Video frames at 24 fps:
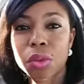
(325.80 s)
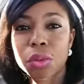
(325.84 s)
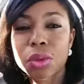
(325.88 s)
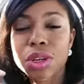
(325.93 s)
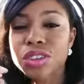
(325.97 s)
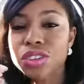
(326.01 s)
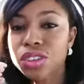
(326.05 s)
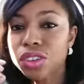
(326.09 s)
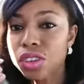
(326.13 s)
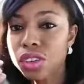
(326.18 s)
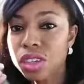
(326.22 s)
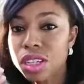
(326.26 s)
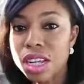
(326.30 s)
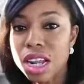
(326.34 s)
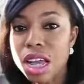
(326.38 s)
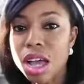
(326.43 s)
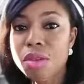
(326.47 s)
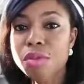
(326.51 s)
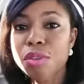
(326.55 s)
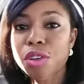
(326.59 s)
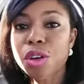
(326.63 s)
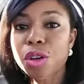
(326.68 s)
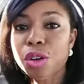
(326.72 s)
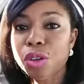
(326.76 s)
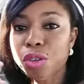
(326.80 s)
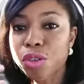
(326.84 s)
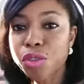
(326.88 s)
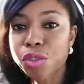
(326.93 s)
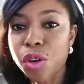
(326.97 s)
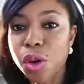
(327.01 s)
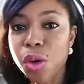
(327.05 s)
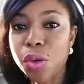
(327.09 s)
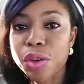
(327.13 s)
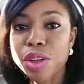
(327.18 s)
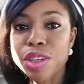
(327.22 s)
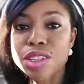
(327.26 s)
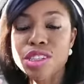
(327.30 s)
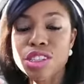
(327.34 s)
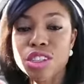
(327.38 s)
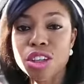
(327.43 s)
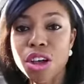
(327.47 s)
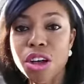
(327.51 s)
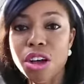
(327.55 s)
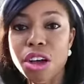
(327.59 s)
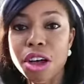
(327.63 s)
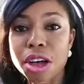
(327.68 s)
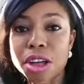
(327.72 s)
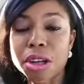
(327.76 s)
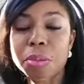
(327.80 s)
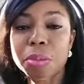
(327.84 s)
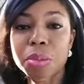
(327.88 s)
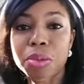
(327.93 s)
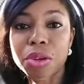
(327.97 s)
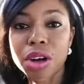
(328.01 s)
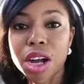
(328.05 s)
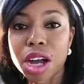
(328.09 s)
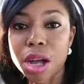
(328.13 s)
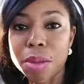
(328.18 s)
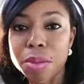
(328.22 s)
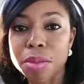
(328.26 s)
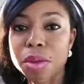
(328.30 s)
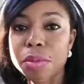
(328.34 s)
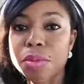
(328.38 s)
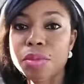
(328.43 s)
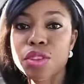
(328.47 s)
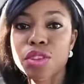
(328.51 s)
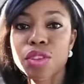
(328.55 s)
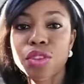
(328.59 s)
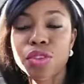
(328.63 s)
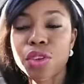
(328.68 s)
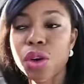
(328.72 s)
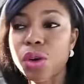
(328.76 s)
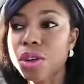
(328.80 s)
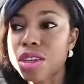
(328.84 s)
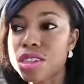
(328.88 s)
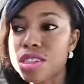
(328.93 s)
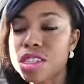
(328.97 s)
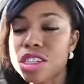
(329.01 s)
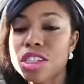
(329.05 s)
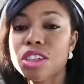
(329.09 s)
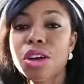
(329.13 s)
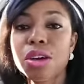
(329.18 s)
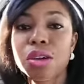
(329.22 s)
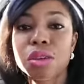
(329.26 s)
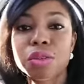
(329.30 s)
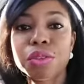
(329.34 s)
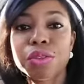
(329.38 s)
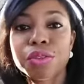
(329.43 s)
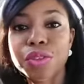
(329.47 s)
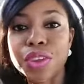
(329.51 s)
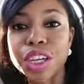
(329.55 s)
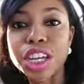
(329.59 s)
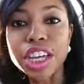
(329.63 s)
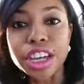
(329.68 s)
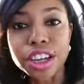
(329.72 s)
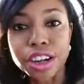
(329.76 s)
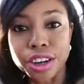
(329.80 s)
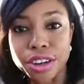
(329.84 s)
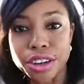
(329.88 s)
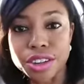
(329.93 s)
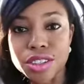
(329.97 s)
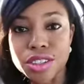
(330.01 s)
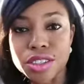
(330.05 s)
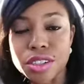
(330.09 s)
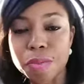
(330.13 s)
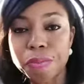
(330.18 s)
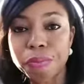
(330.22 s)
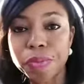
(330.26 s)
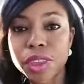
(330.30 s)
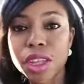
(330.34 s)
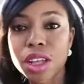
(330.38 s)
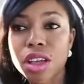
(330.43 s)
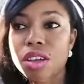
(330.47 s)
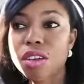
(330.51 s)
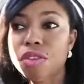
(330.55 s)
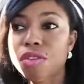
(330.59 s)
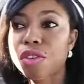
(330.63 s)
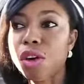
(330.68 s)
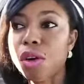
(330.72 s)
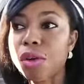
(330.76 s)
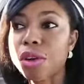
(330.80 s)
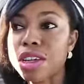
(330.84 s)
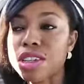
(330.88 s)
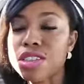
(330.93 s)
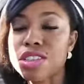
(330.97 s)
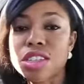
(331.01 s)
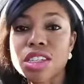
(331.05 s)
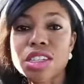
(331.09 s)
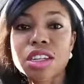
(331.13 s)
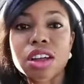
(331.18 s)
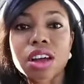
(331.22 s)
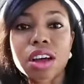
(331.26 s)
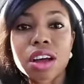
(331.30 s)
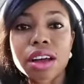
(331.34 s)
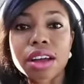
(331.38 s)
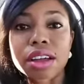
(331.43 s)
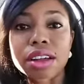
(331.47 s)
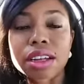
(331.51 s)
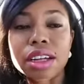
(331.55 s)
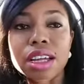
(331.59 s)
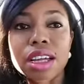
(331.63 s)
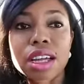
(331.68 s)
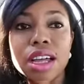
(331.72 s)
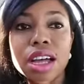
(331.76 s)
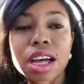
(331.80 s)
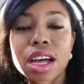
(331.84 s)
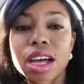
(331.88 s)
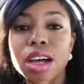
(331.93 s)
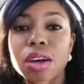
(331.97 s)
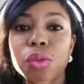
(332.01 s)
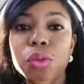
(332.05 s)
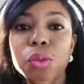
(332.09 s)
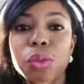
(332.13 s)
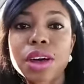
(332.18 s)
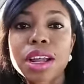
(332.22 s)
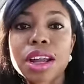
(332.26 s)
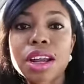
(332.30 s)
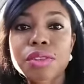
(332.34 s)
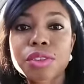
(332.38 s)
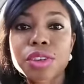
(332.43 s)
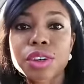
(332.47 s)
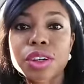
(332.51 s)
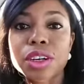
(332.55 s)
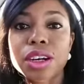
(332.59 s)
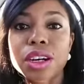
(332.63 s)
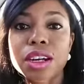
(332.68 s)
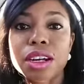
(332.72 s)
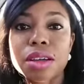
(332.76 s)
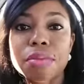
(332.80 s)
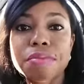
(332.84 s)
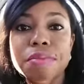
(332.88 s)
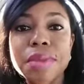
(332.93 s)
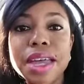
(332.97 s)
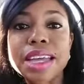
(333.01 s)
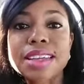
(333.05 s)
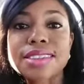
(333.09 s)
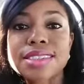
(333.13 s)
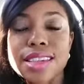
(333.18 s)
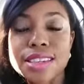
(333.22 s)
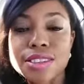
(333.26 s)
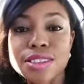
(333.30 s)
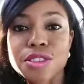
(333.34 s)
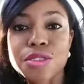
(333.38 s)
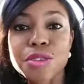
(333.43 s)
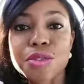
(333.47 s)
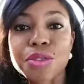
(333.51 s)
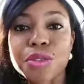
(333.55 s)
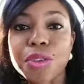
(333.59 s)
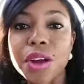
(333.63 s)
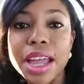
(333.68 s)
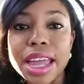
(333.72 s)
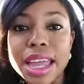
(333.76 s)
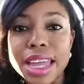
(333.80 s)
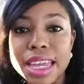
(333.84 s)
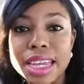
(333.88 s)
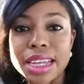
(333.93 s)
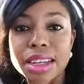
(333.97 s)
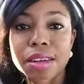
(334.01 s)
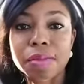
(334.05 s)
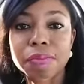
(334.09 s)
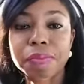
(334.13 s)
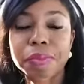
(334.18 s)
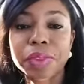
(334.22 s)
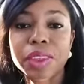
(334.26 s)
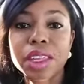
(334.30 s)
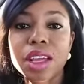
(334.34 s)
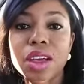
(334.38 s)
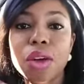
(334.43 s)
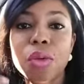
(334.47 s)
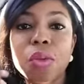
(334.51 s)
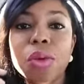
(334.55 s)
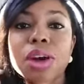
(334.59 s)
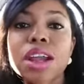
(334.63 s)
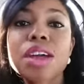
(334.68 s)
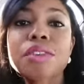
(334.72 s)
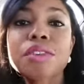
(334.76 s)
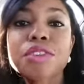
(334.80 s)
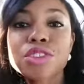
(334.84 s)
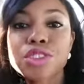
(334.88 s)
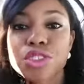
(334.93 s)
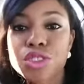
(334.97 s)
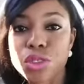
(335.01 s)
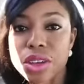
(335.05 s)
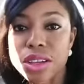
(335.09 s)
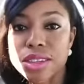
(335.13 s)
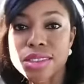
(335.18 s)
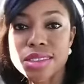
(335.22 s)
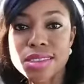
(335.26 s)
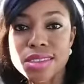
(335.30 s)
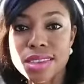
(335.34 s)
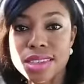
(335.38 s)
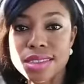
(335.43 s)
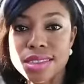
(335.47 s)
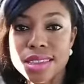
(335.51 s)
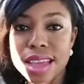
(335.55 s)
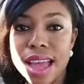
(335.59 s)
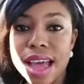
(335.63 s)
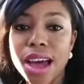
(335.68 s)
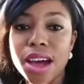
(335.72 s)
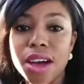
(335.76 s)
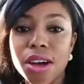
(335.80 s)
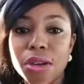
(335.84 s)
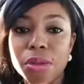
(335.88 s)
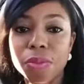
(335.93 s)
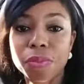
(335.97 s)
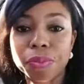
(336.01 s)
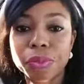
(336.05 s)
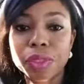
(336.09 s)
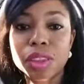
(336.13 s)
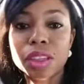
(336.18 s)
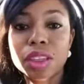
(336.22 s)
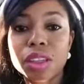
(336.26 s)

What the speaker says: We should never focus on problems, focusing on fears, focusing on whatever makes us afraid, whatever stresses us out.